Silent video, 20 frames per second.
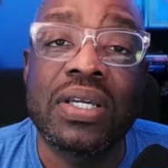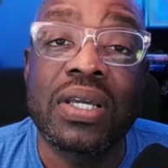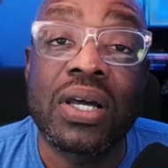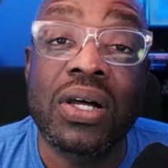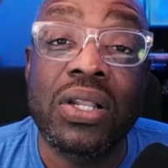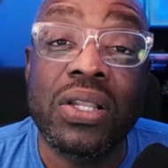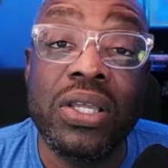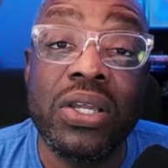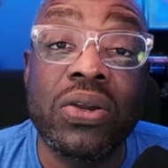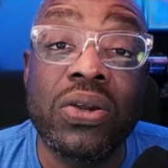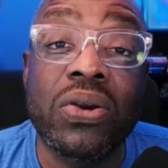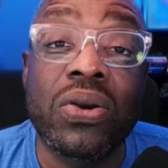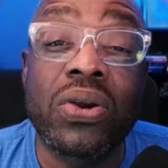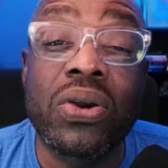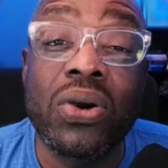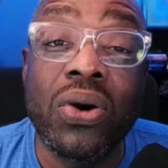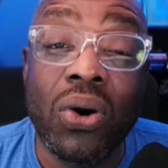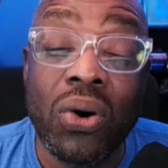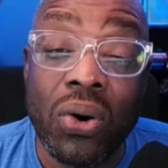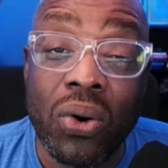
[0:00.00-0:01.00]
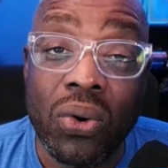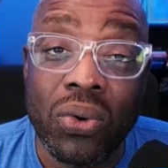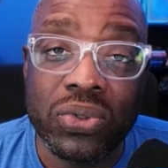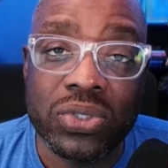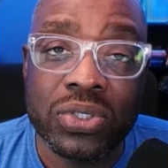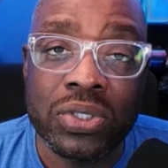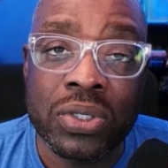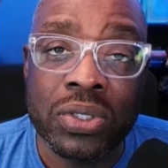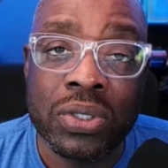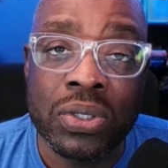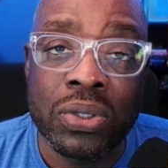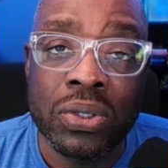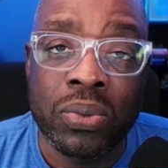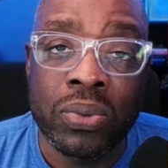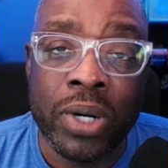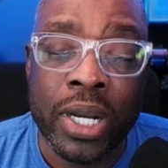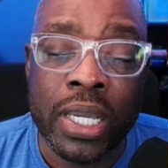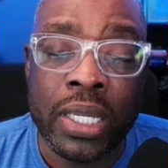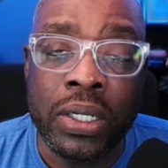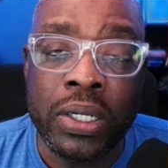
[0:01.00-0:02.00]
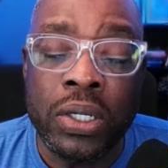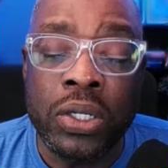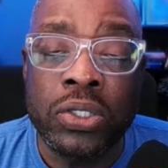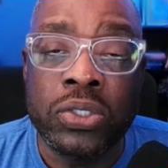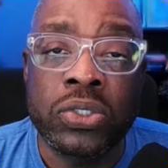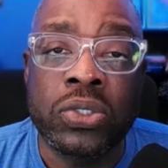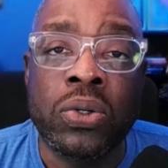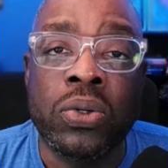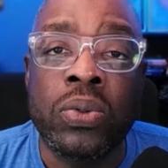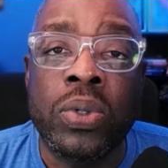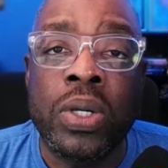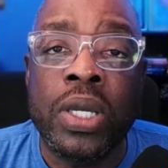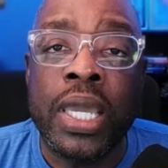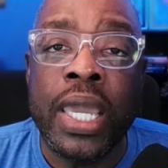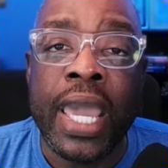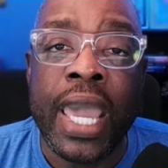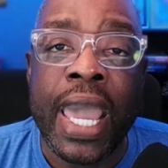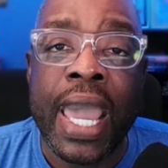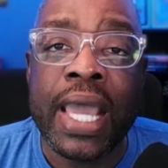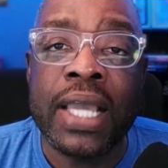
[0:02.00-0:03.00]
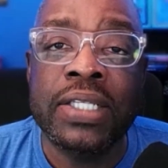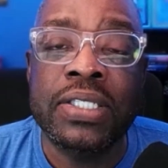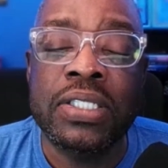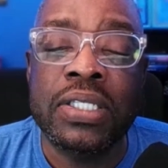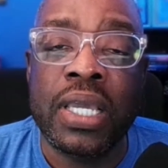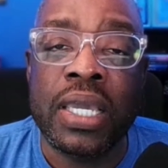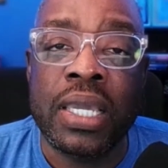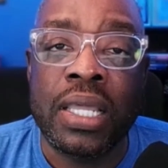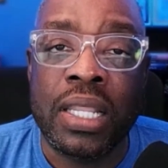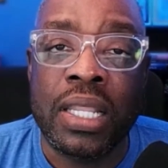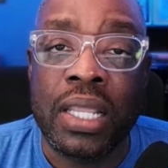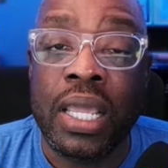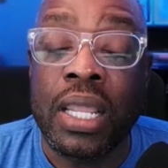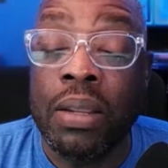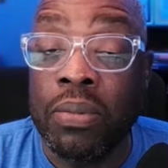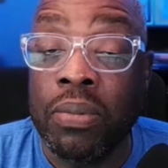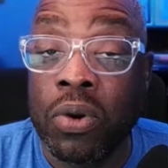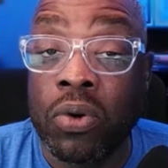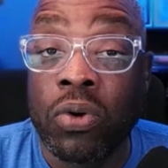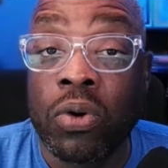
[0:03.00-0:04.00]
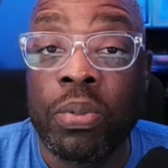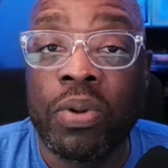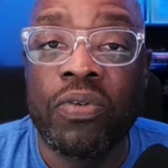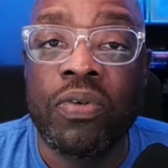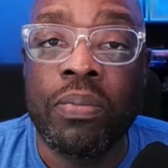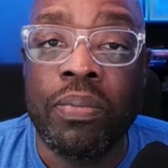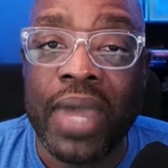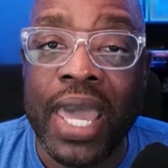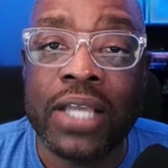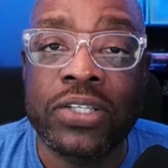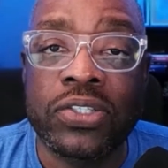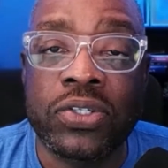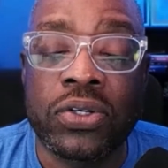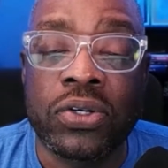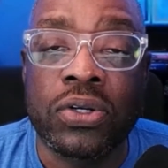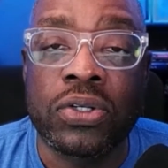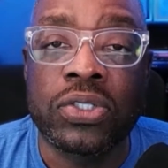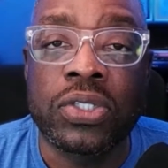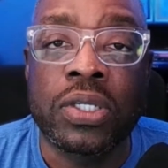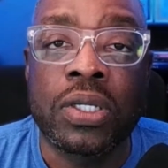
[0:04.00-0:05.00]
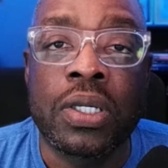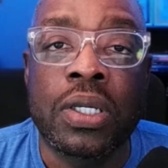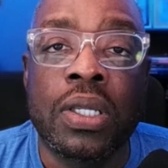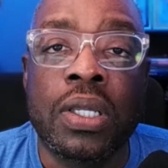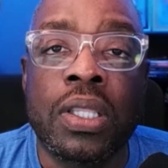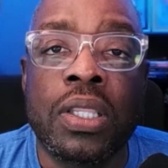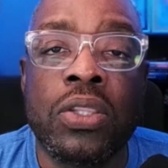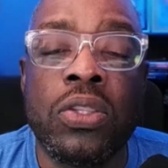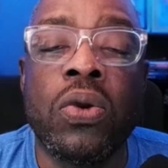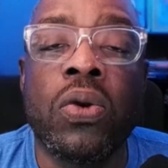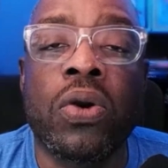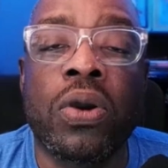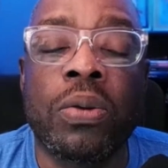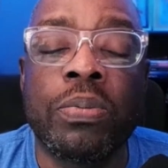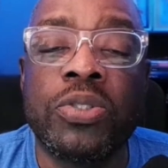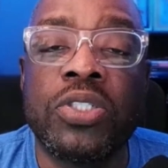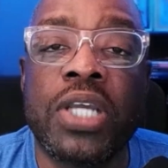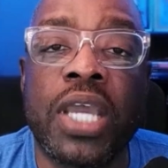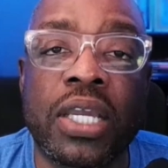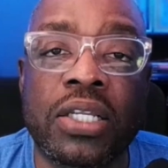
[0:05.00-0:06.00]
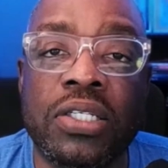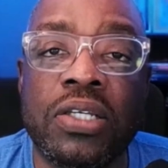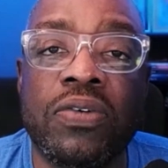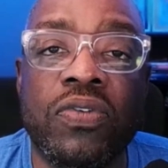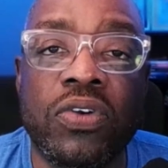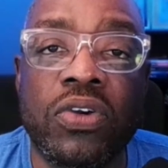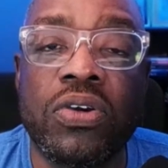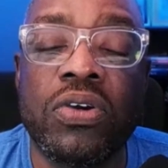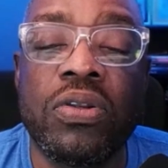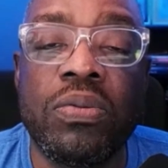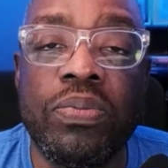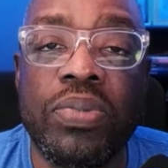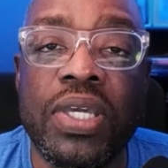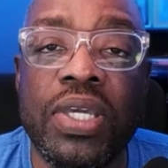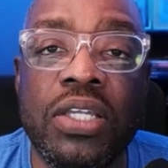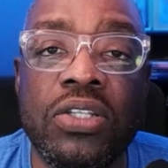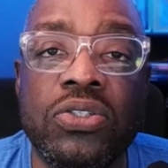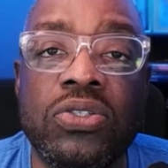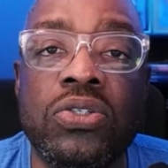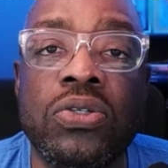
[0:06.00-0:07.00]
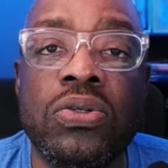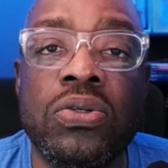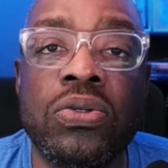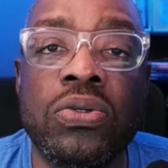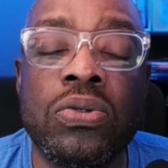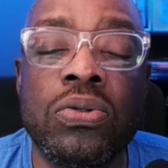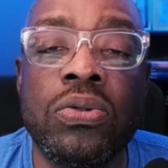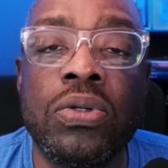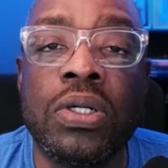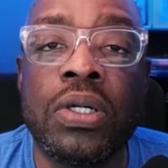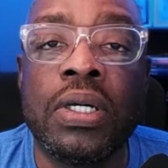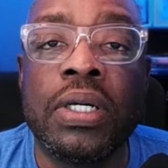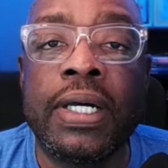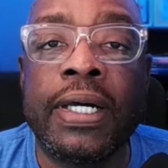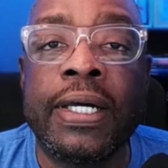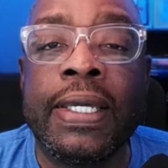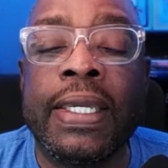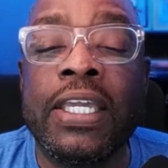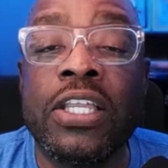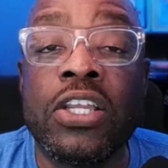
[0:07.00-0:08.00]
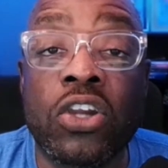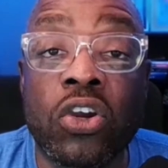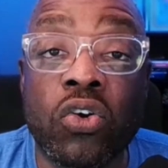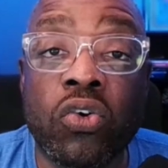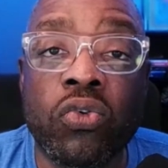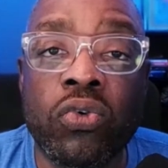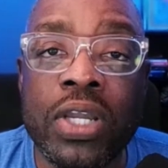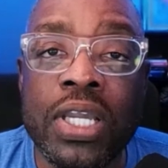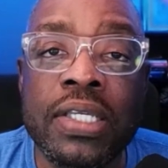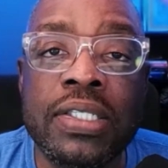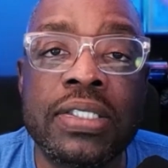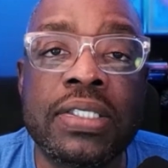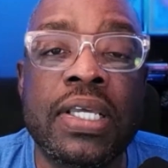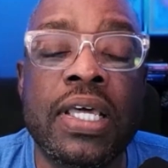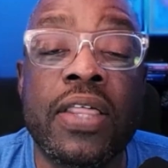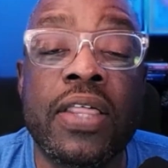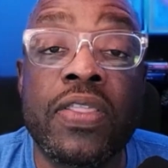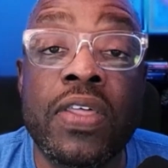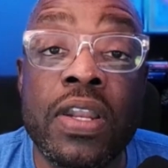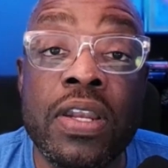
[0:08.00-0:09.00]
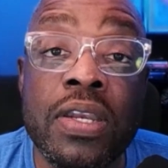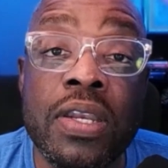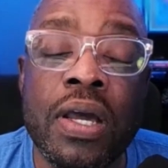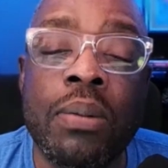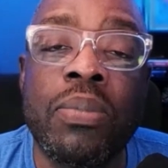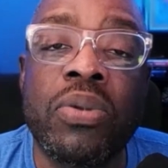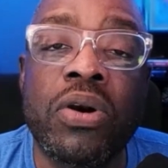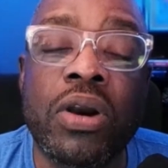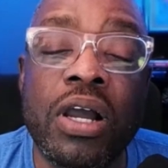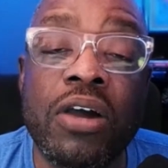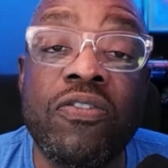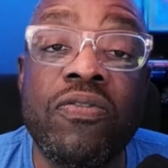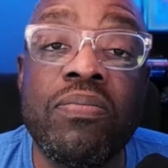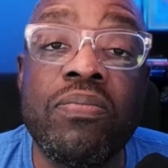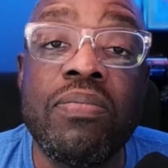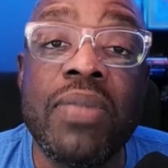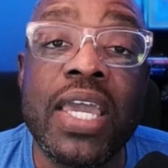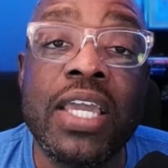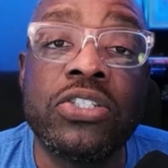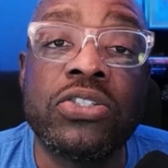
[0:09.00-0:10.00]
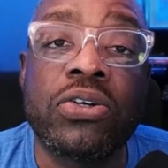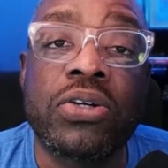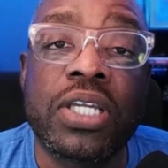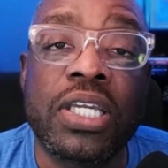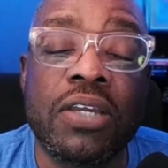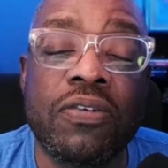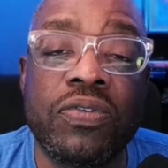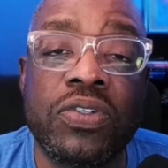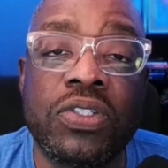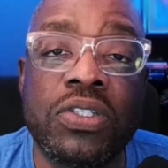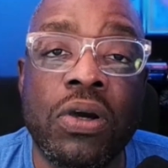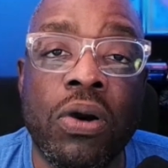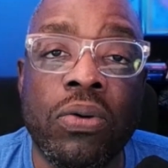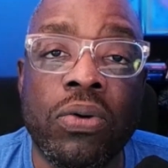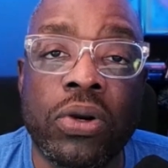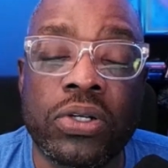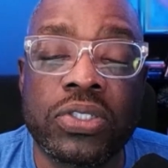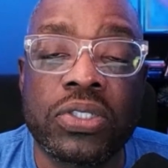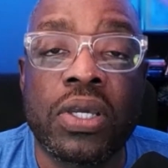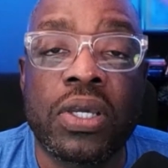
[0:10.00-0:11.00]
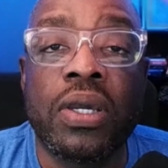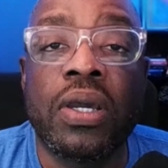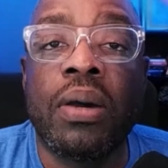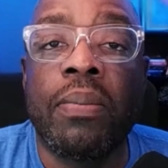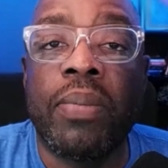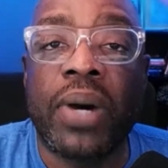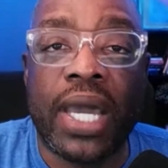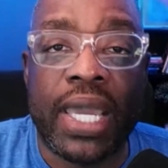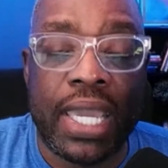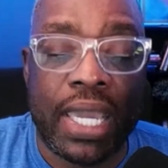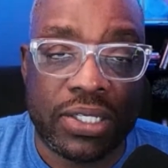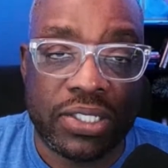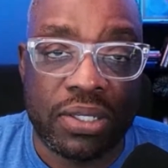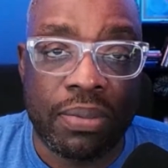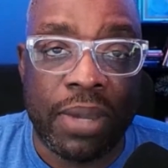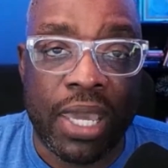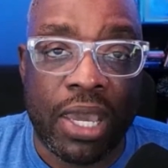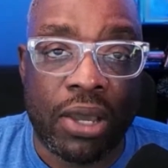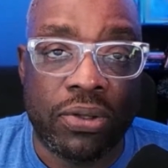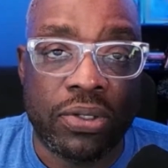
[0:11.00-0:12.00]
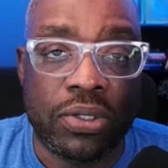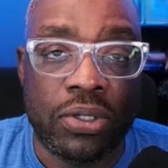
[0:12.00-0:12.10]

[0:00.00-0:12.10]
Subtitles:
clear goals, right? So as a group of ambassadors, your objective could be to increase the number of major gift donors by X amount